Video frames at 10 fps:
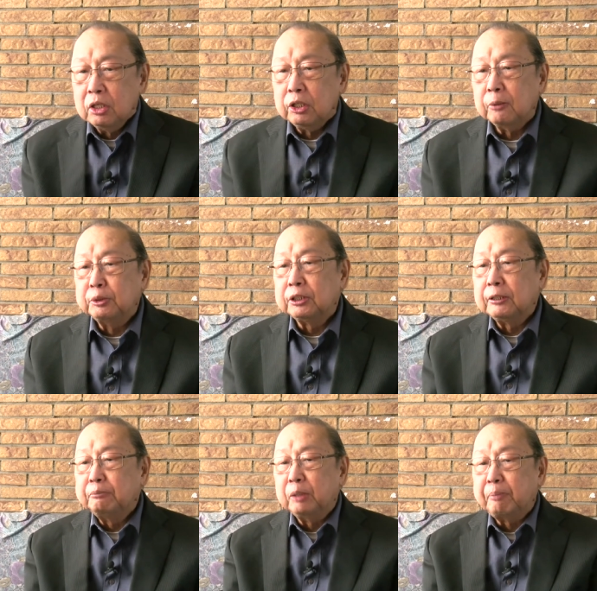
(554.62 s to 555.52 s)
He
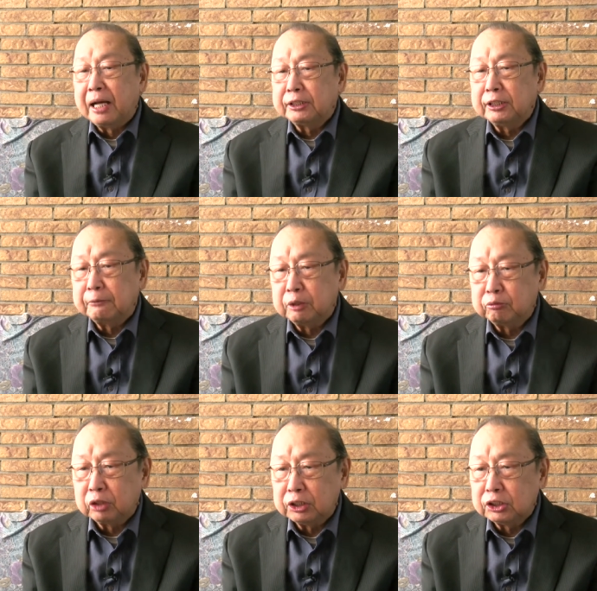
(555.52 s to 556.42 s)
observed the passing of the
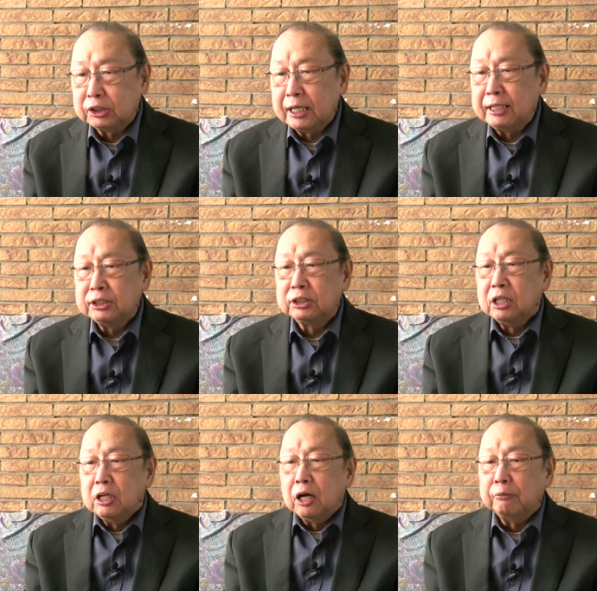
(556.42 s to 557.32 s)
first stage
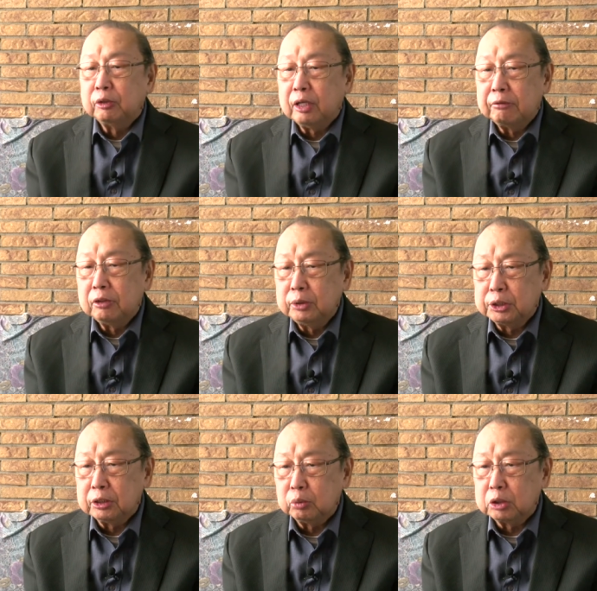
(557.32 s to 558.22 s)
of the
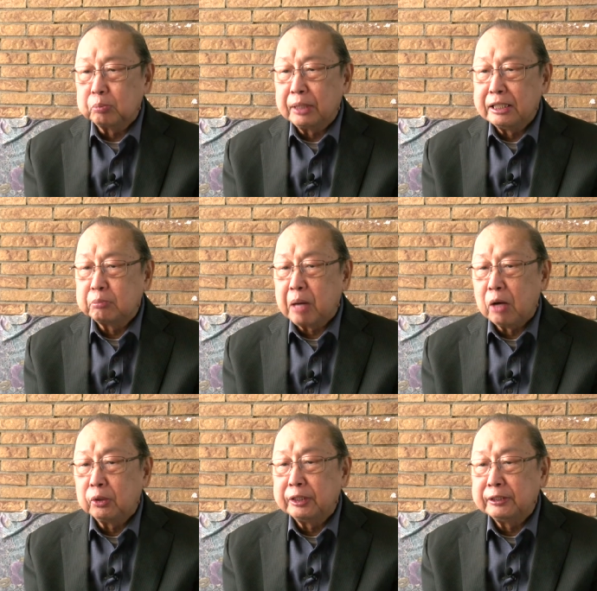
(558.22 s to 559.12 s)
revolution, which placed
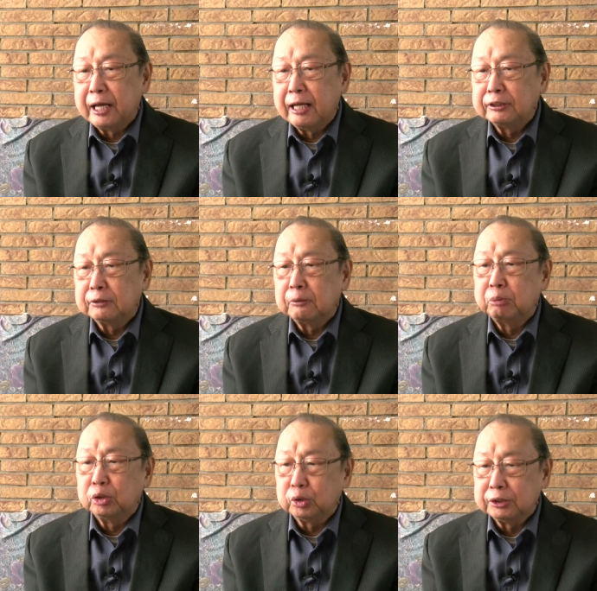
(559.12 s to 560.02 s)
power in the hands of the
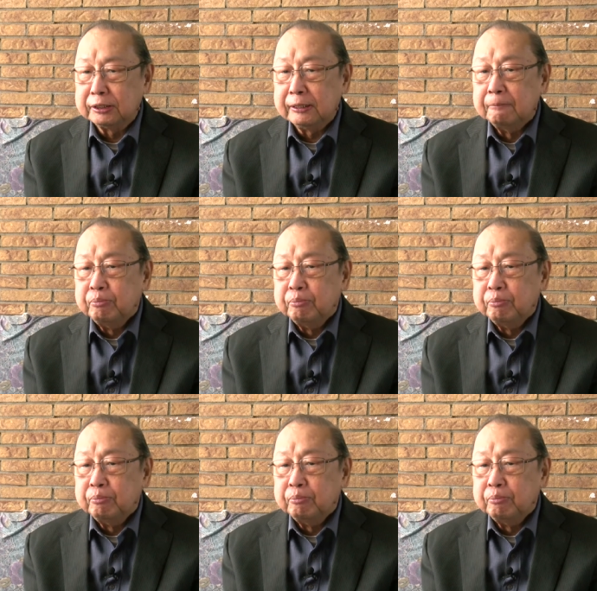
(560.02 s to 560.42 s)
bourgeoisie,